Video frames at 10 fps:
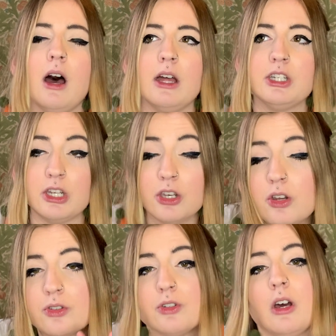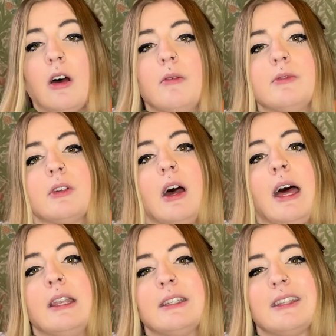gender neutral terms,
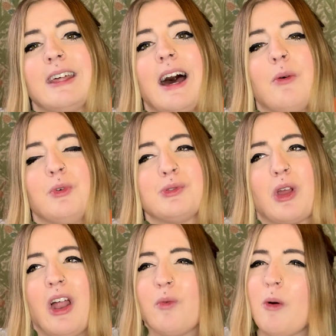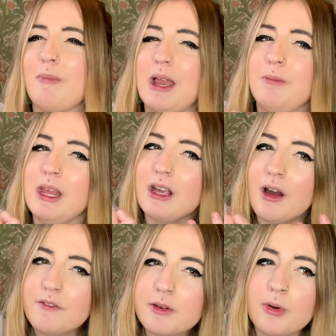and that was kind of what made me
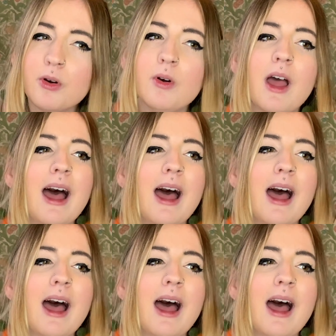comfortable,